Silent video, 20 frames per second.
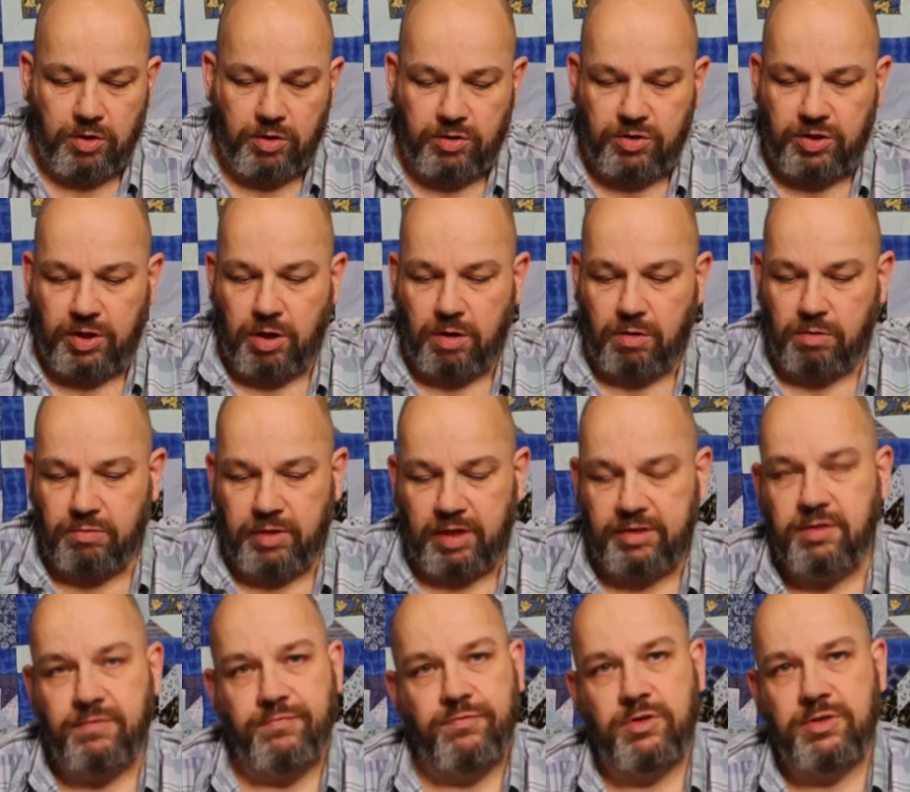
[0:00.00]
So
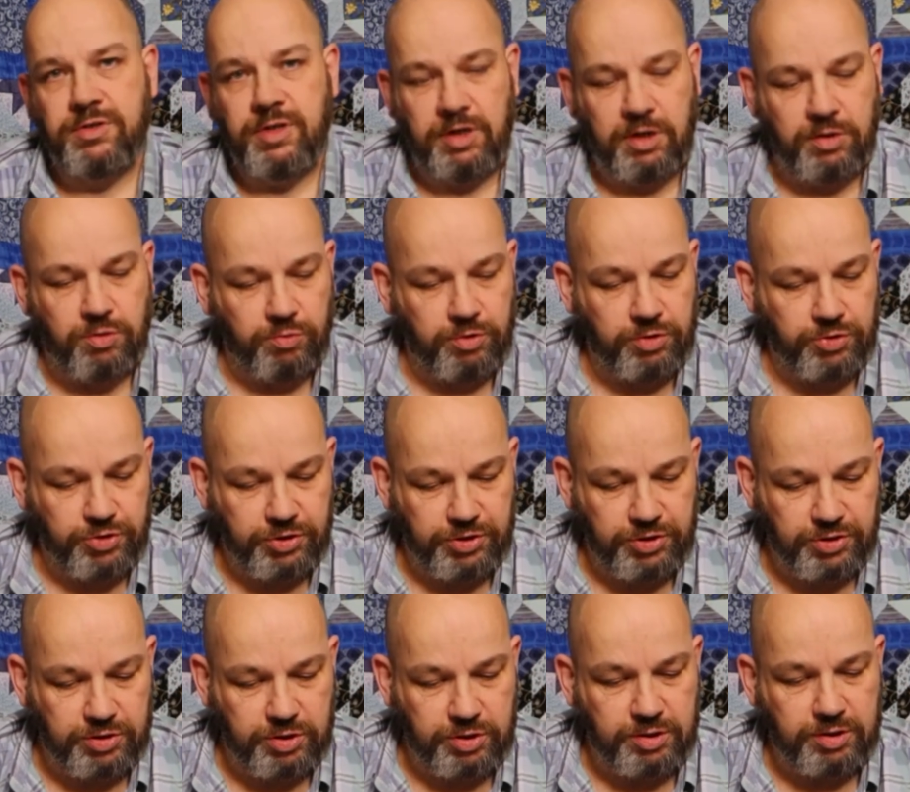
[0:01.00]
that's the first thing you do. You
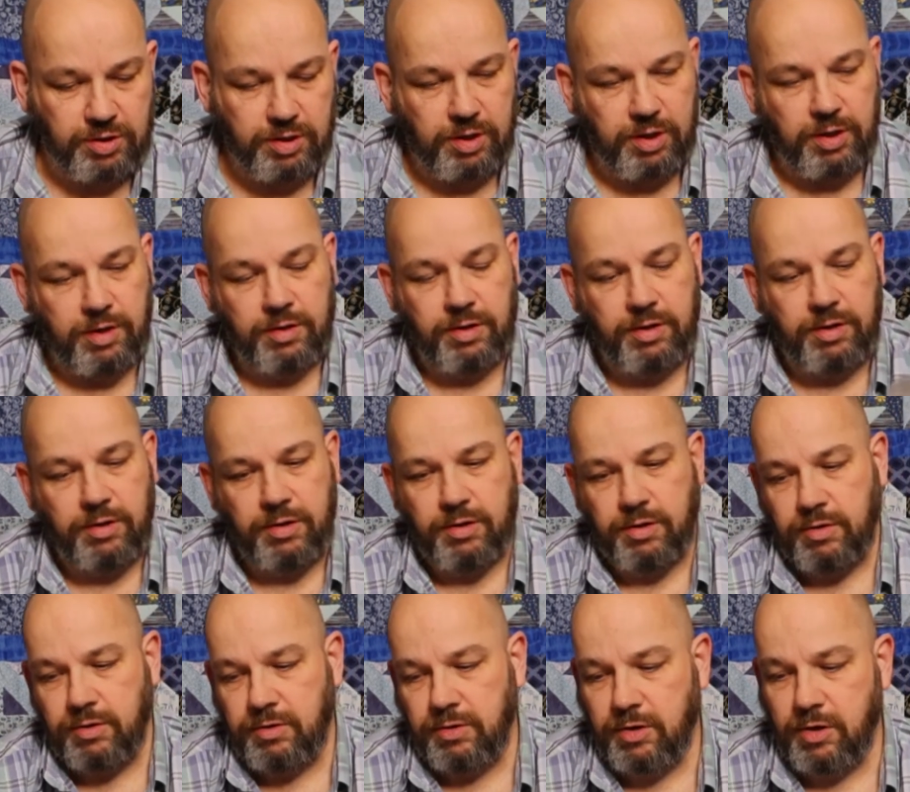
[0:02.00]
just
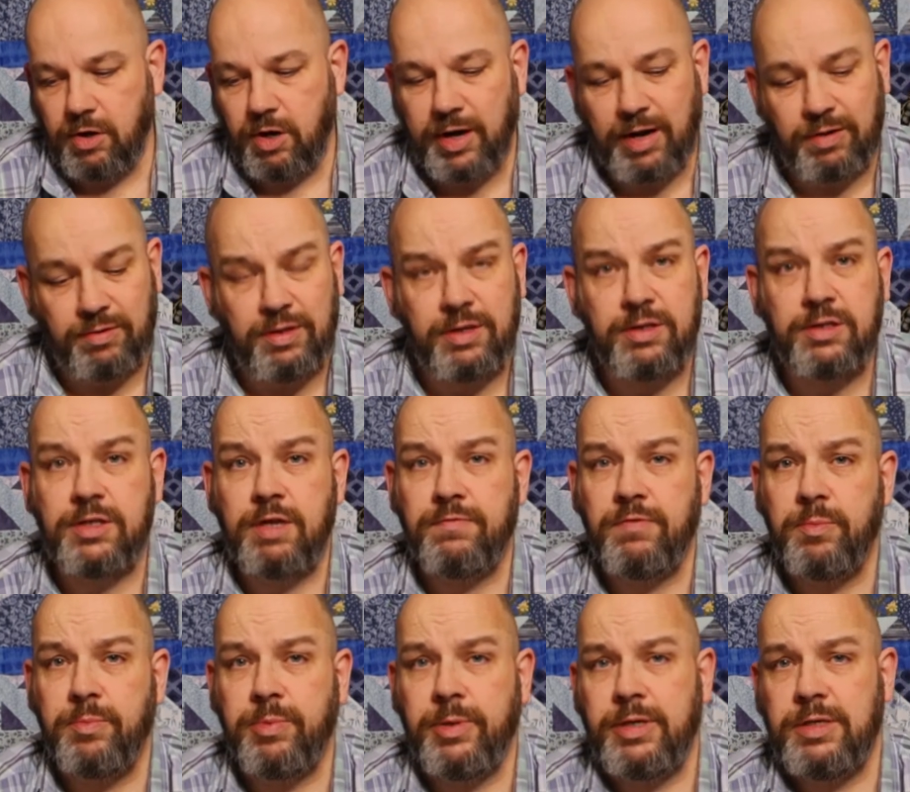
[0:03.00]
cut out these
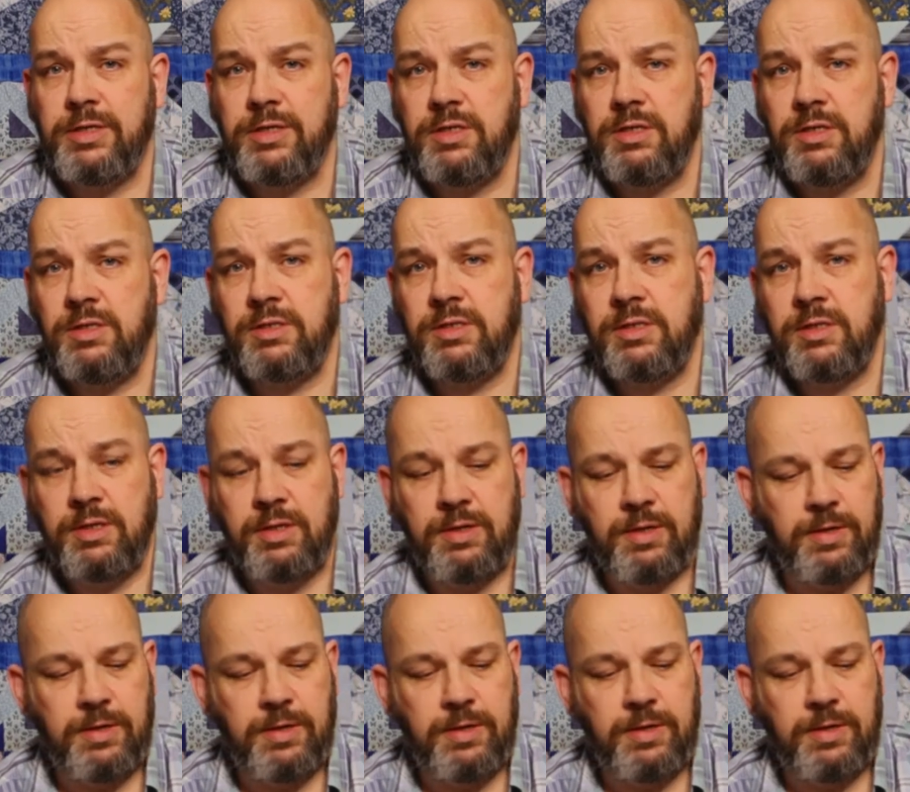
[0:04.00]
7 pieces,